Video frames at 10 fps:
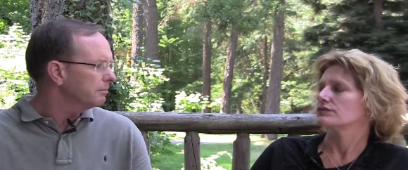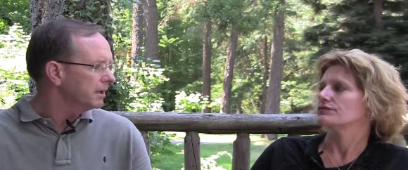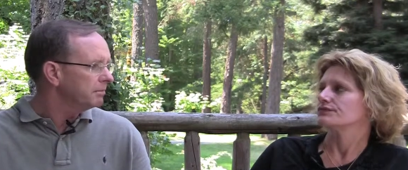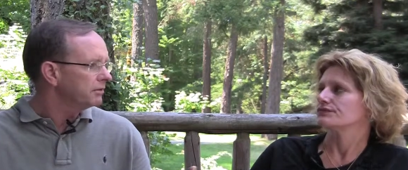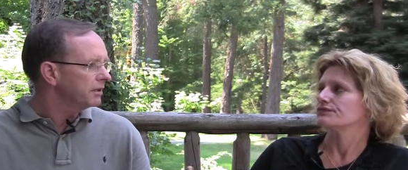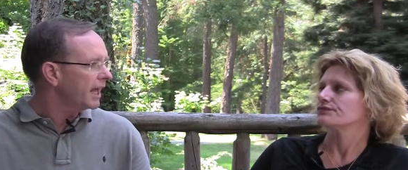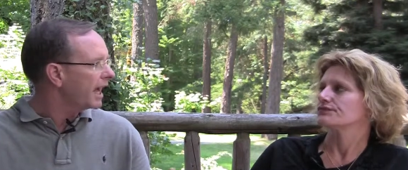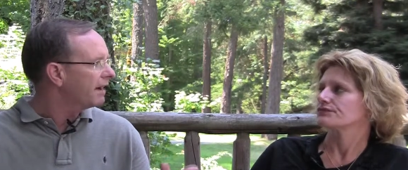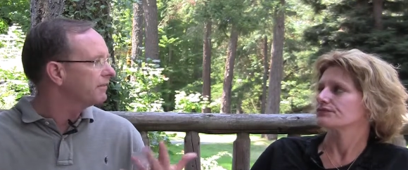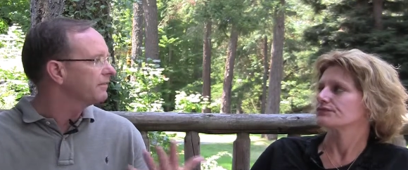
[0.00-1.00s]
Speaker 1: and people should
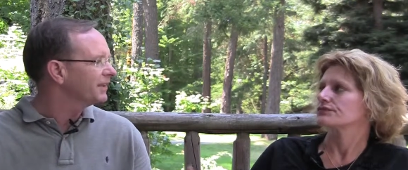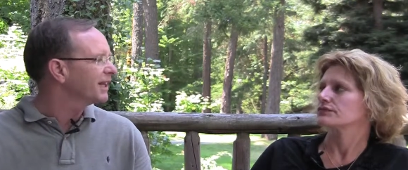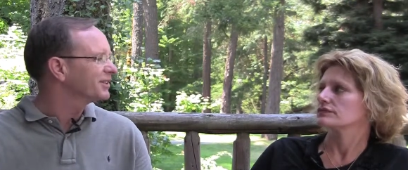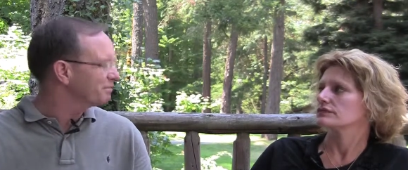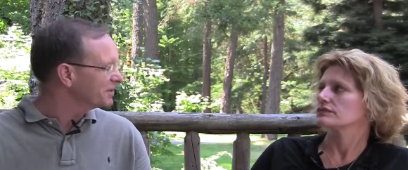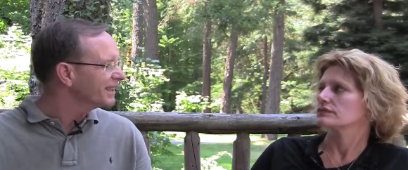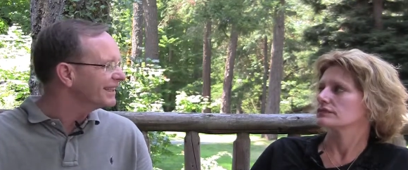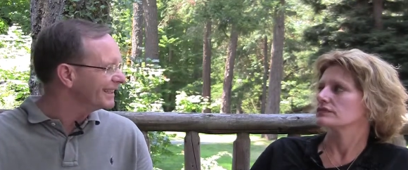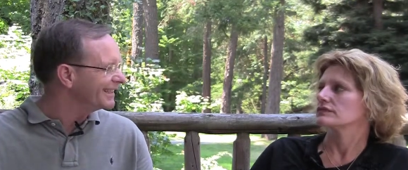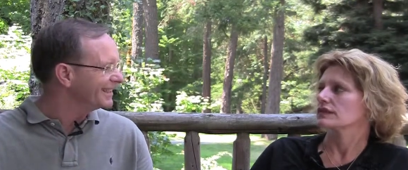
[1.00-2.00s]
have the
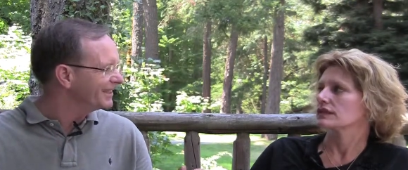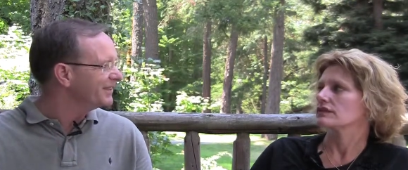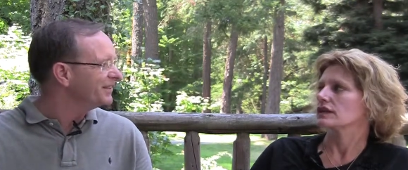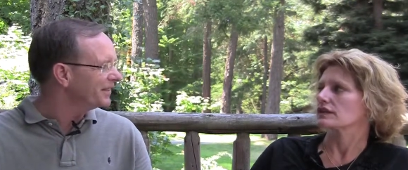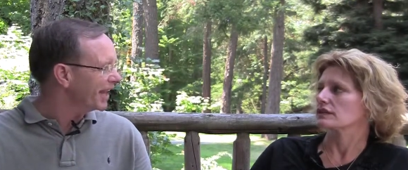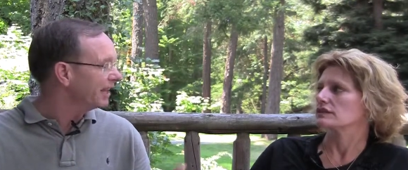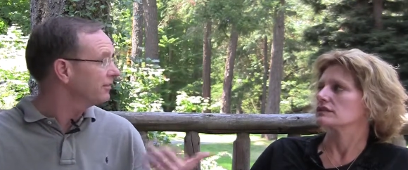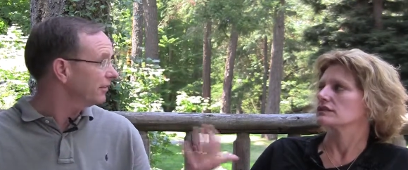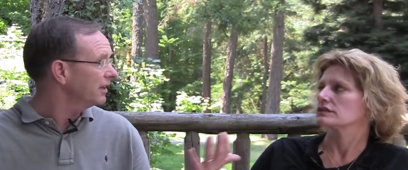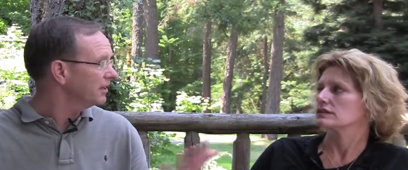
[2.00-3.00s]
flexibility to do that. As
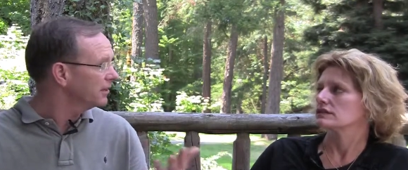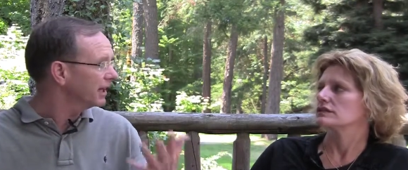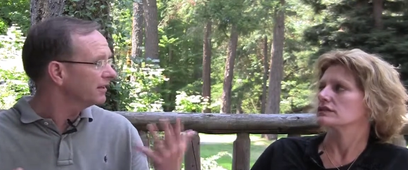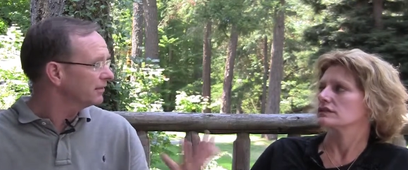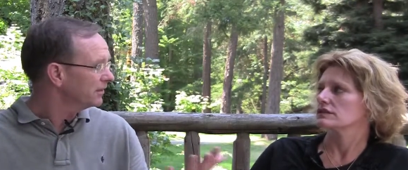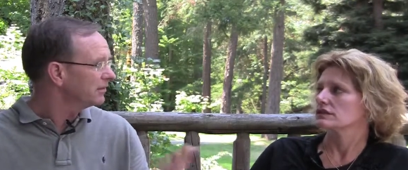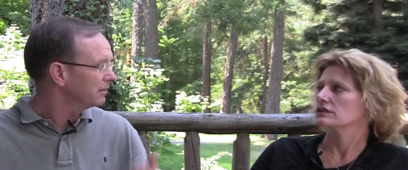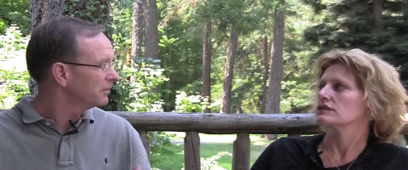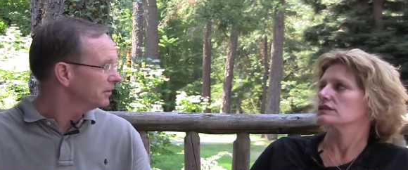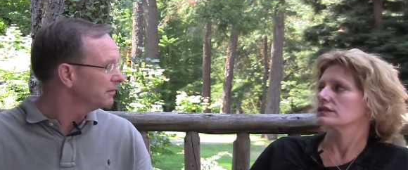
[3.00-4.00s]
you say, you let the
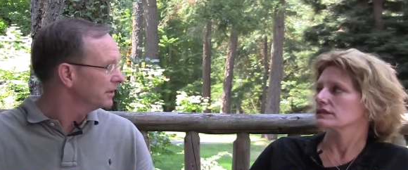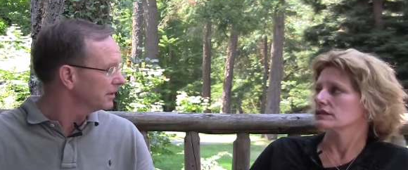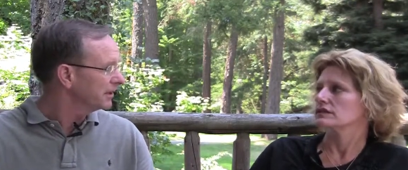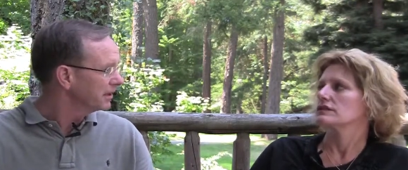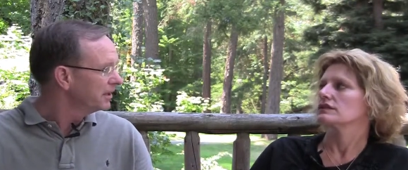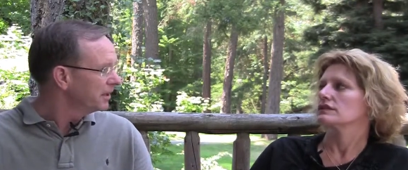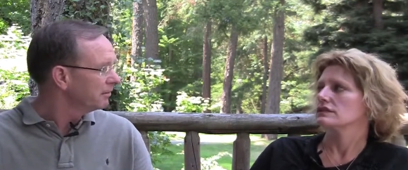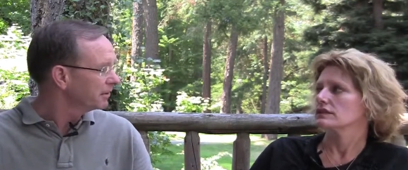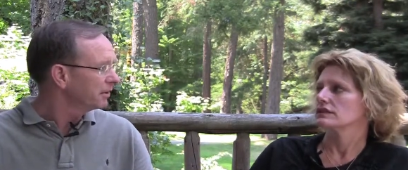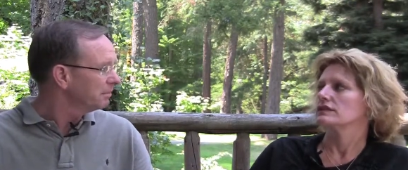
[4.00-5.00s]
systems do what they're
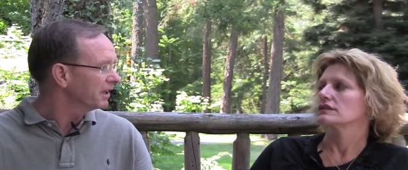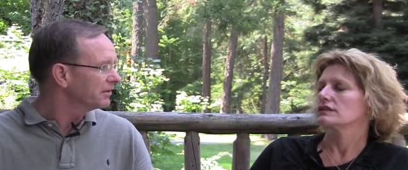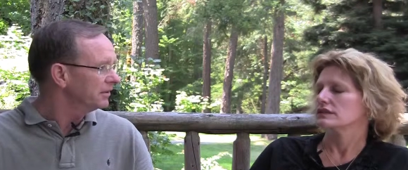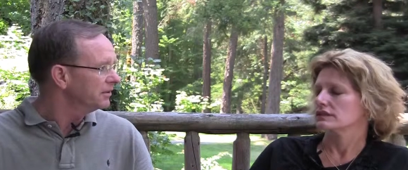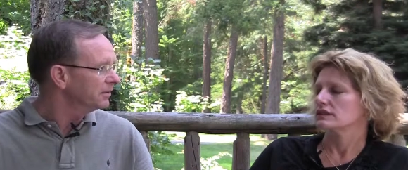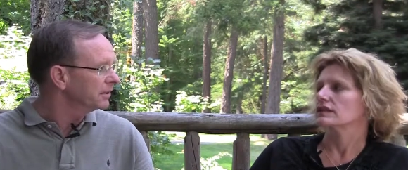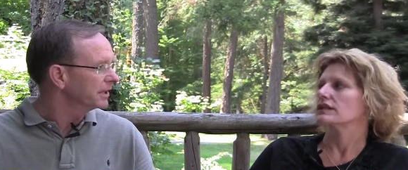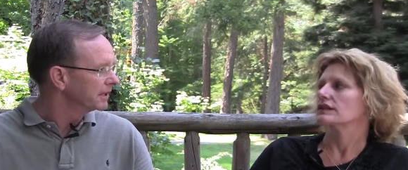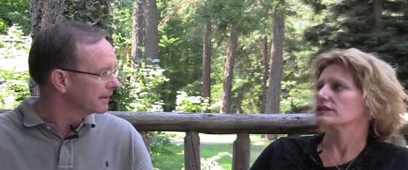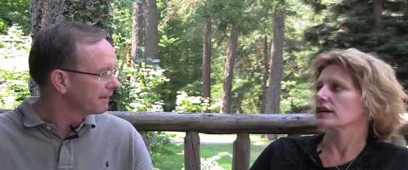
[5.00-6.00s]
best at doing.
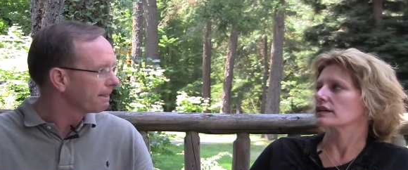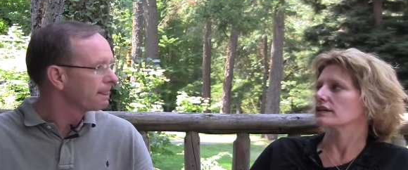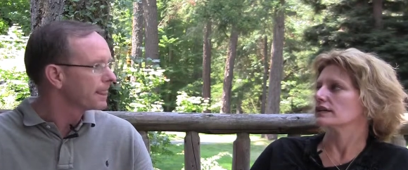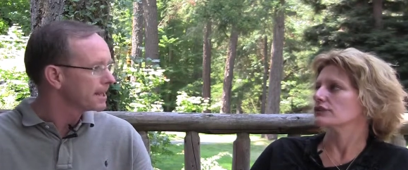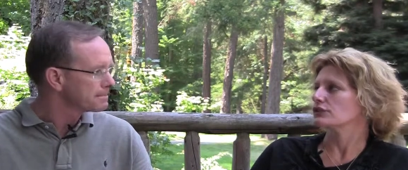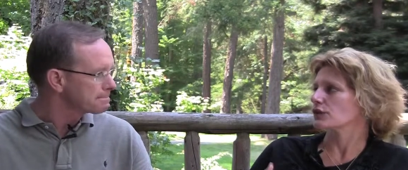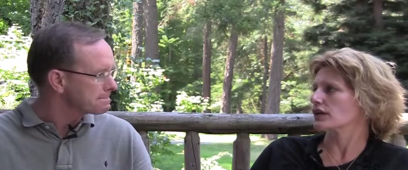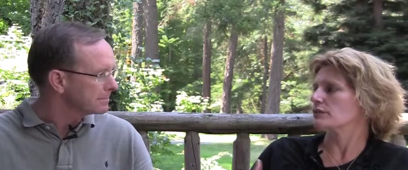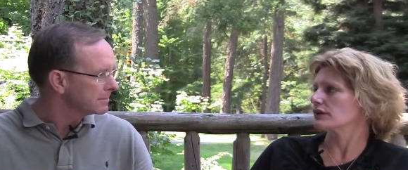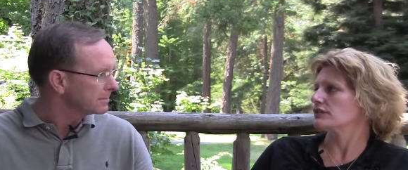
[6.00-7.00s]
Speaker 2: Exactly, and so are
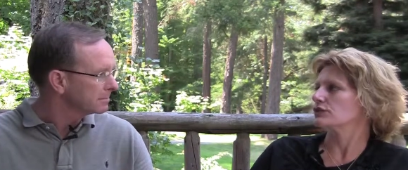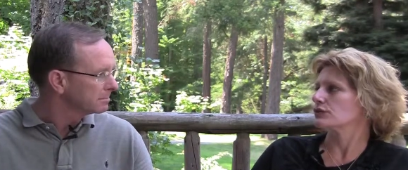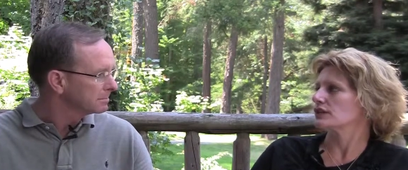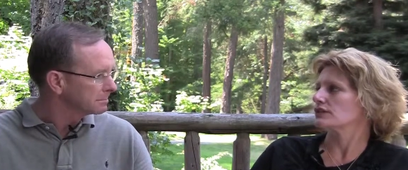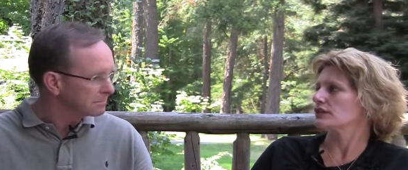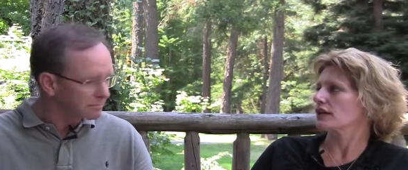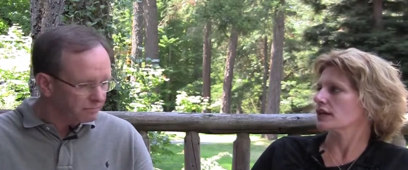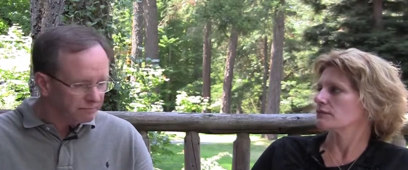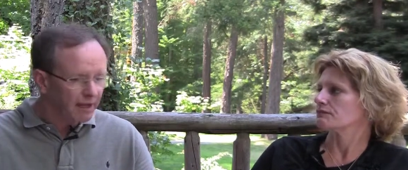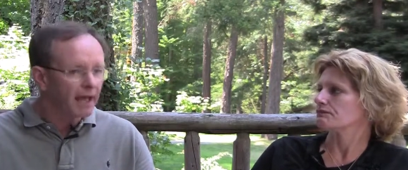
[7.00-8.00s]
companies doing this
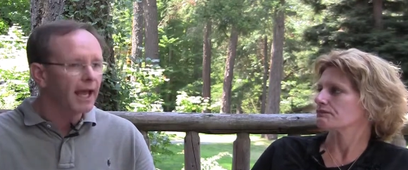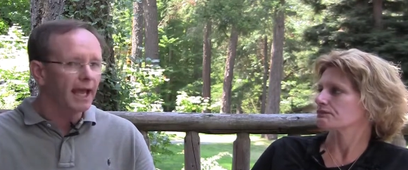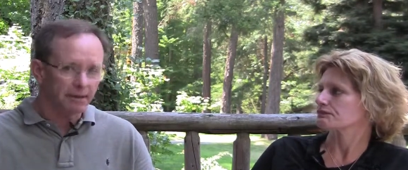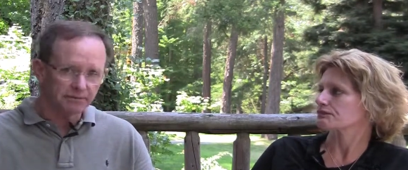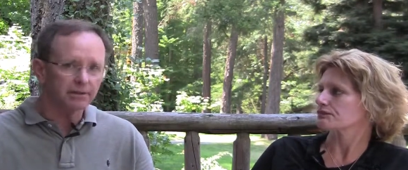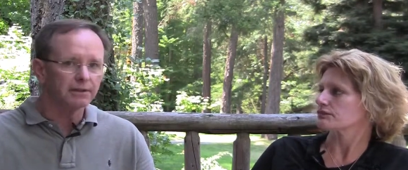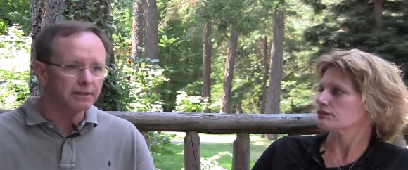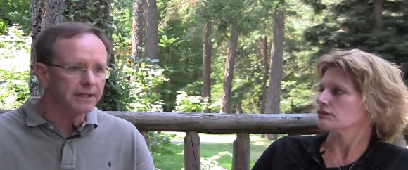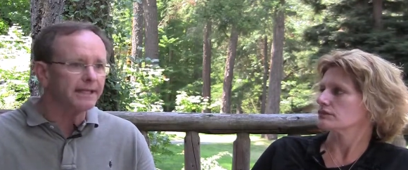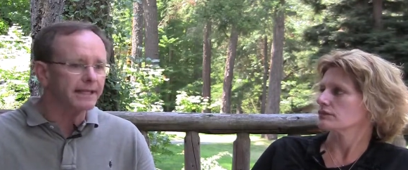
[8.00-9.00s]
today?
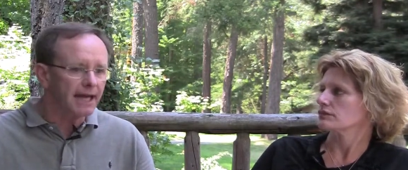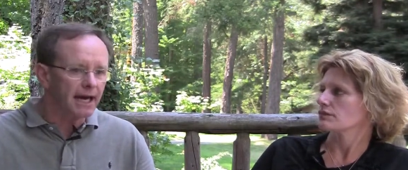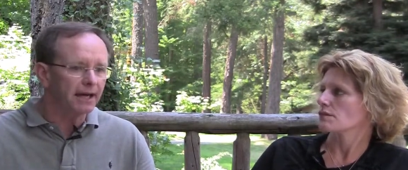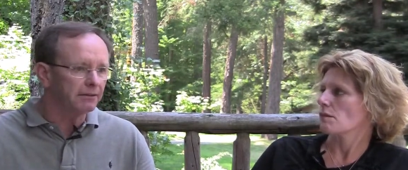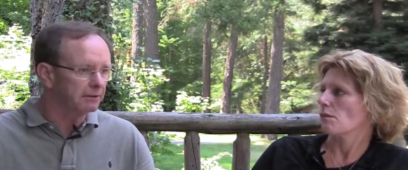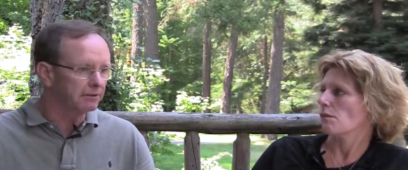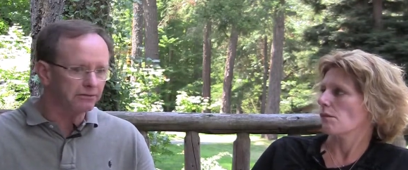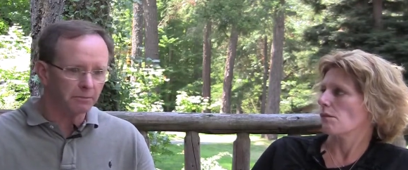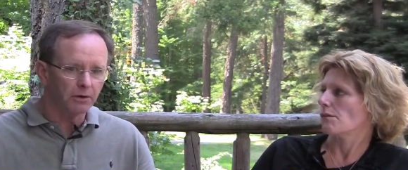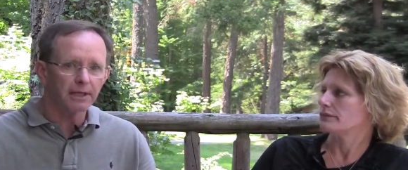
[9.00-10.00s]
Speaker 1: Absolutely, yeah.
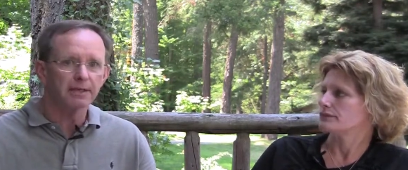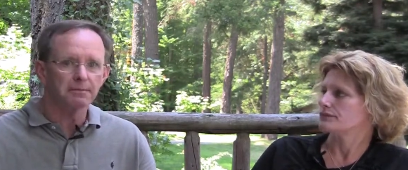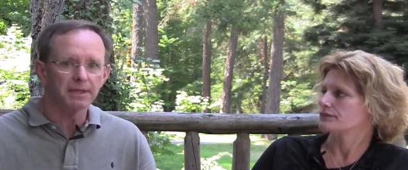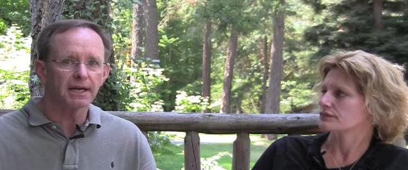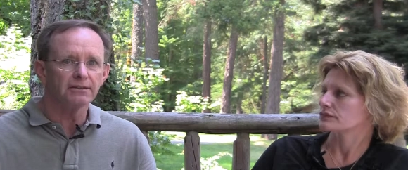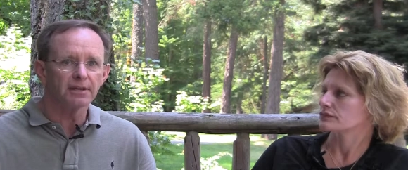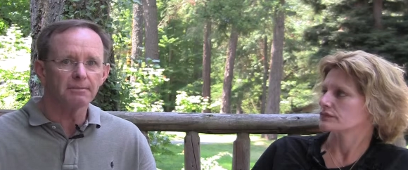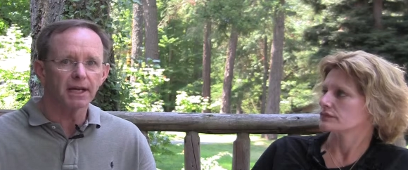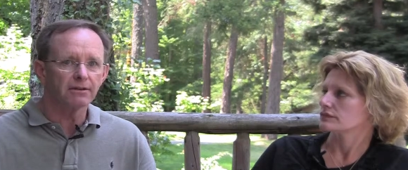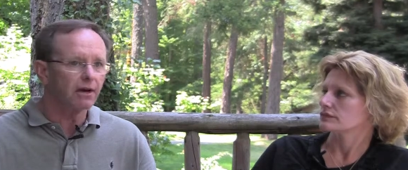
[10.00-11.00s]
This morning at the BI
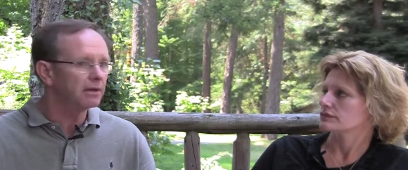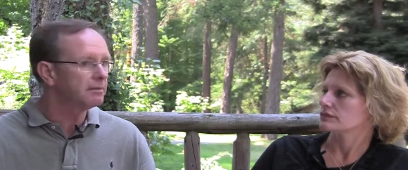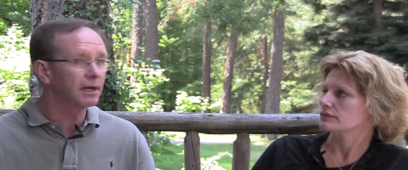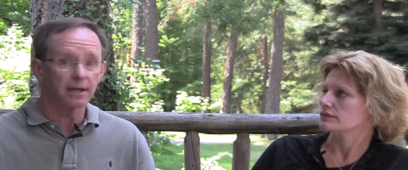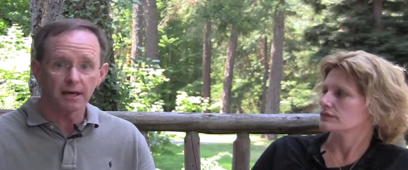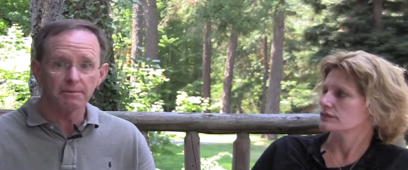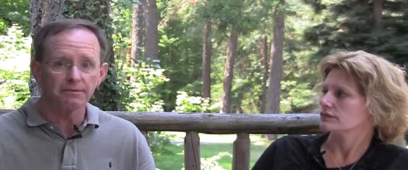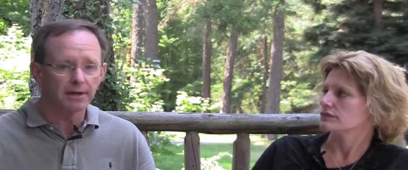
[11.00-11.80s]
Summit, I talked about a couple